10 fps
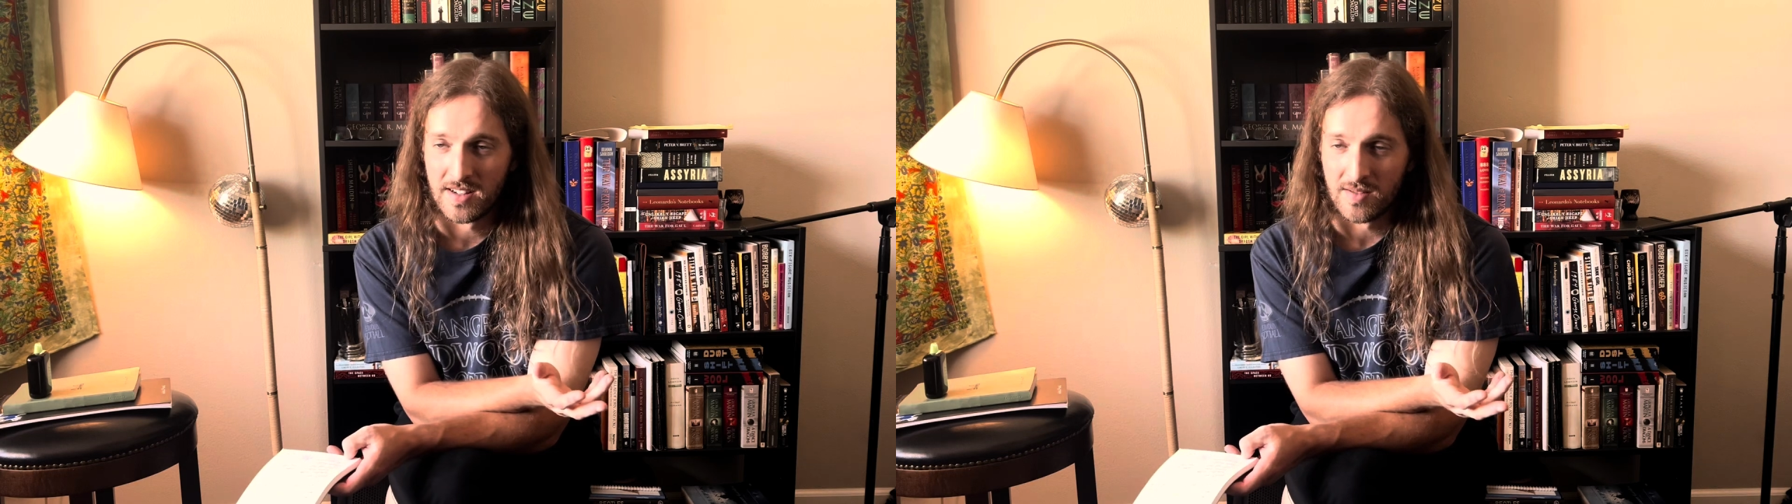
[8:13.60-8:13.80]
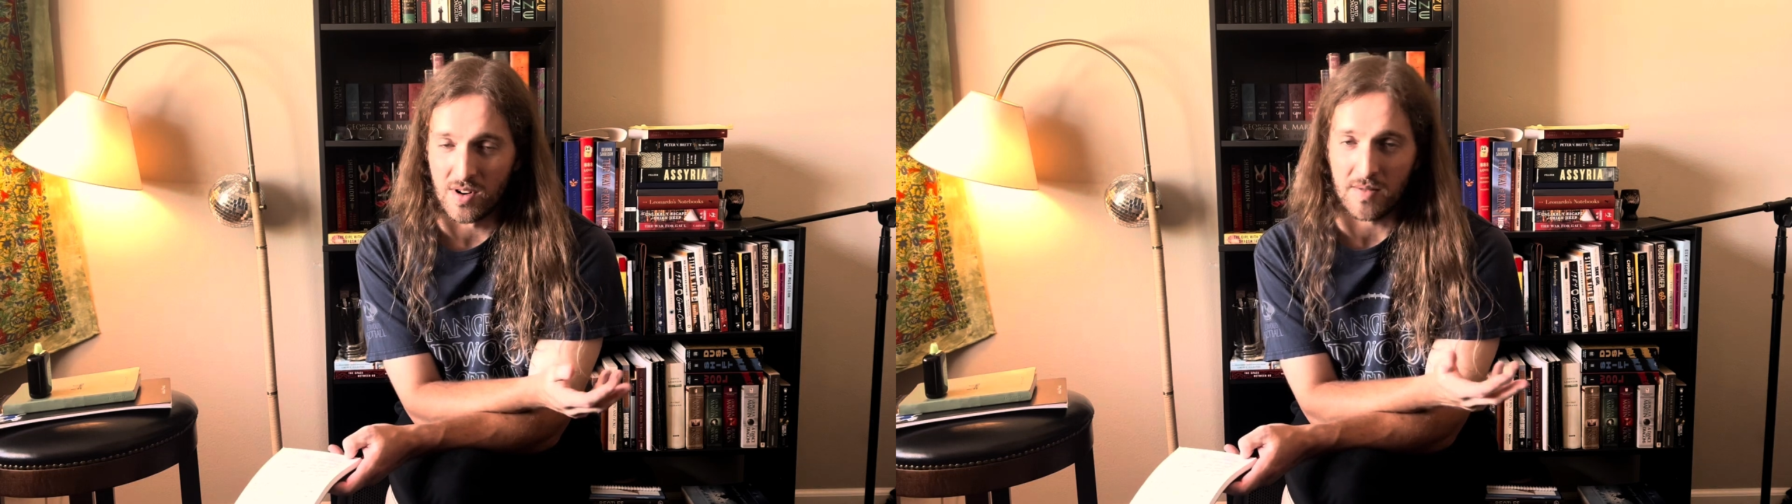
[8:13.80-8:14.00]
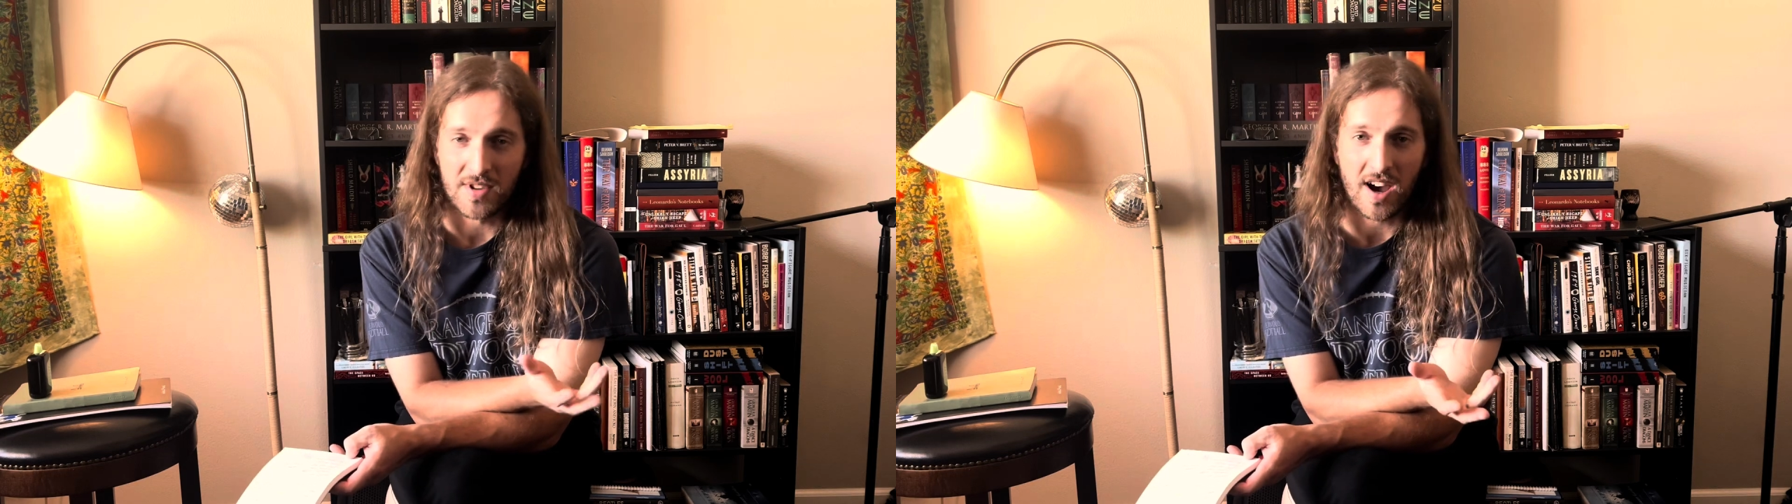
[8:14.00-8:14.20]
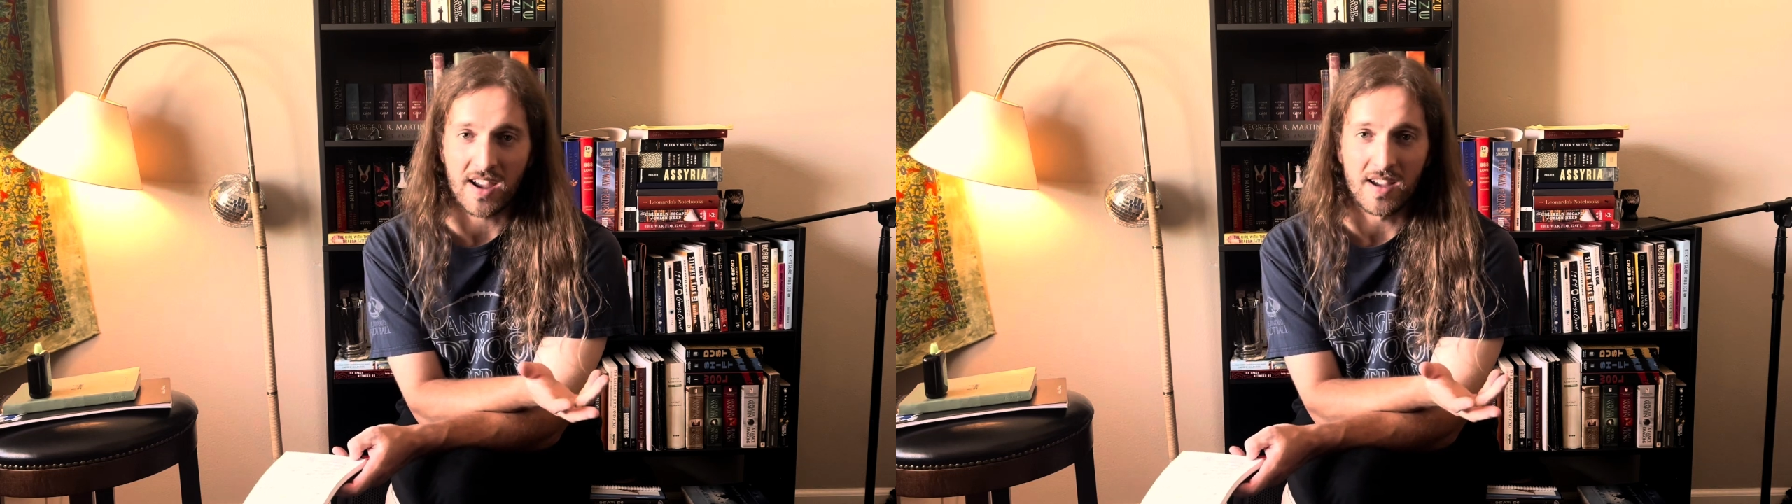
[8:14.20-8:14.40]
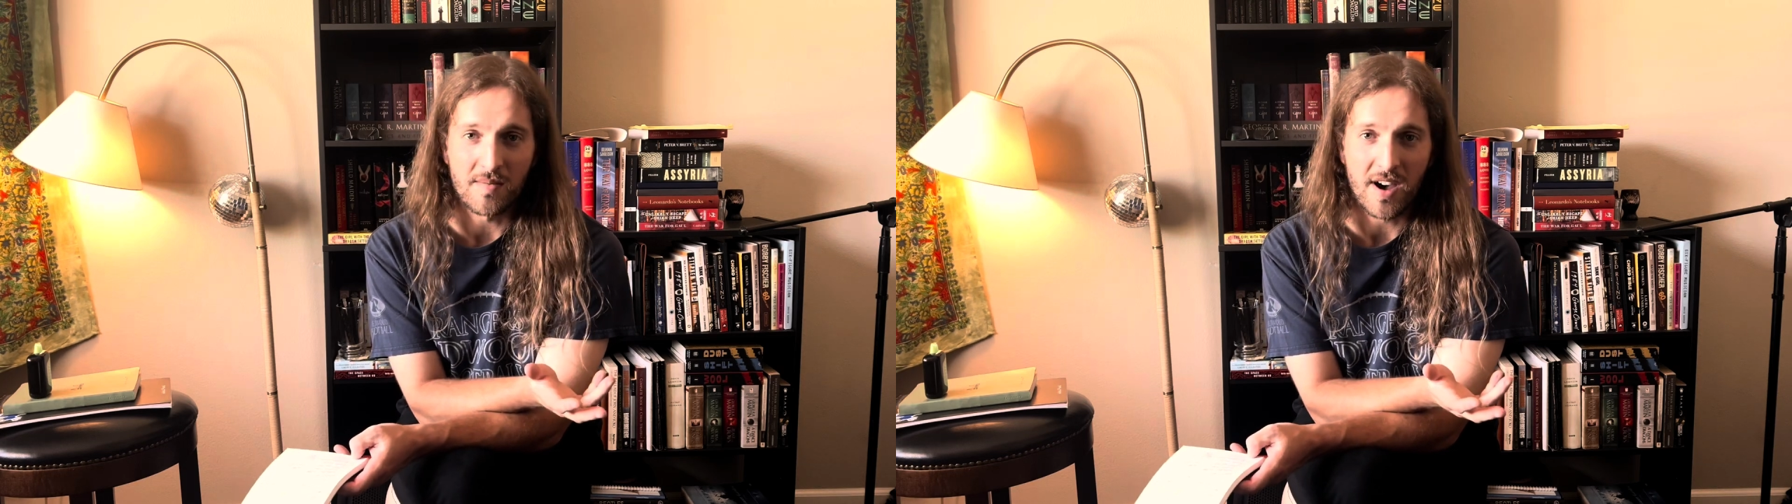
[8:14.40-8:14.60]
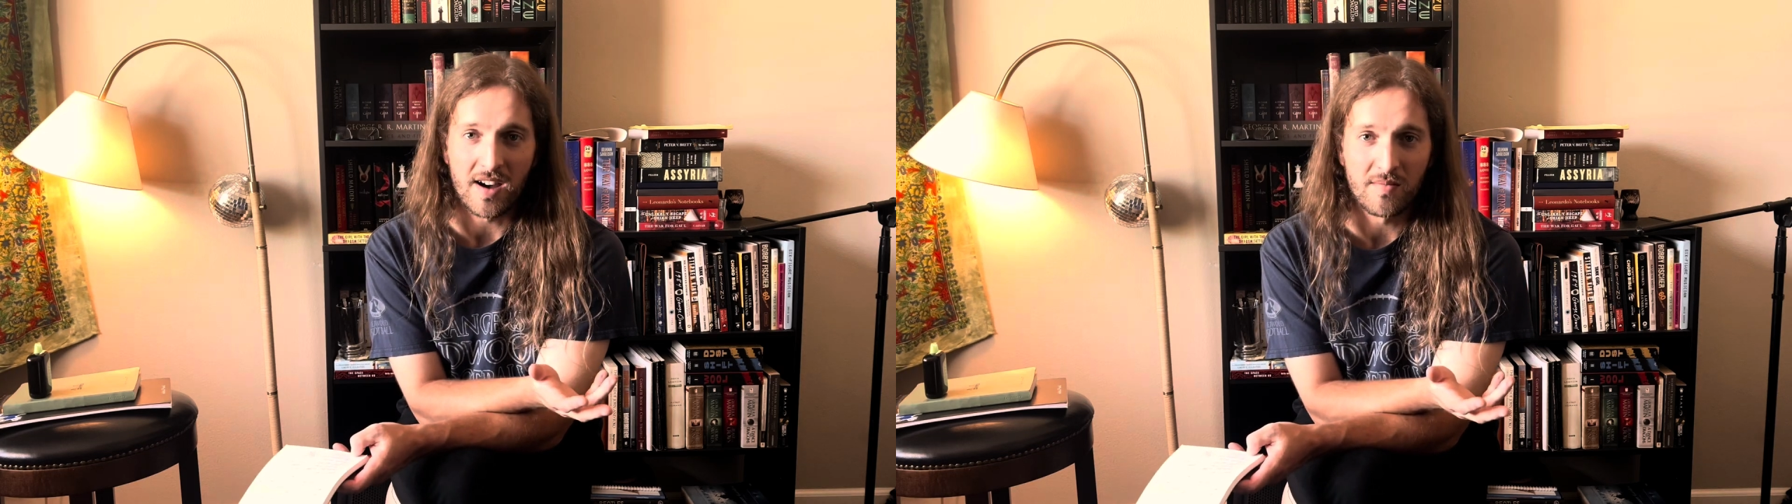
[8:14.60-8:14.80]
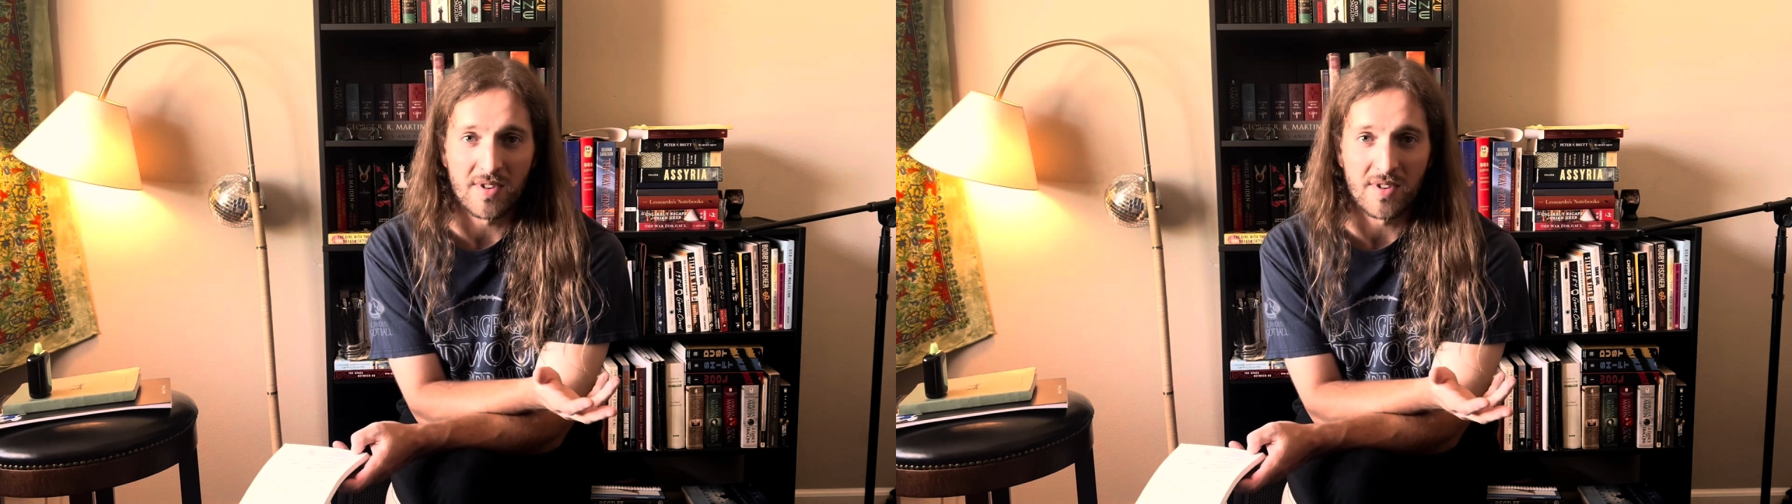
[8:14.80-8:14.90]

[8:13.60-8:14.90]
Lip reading: what I'm talking about,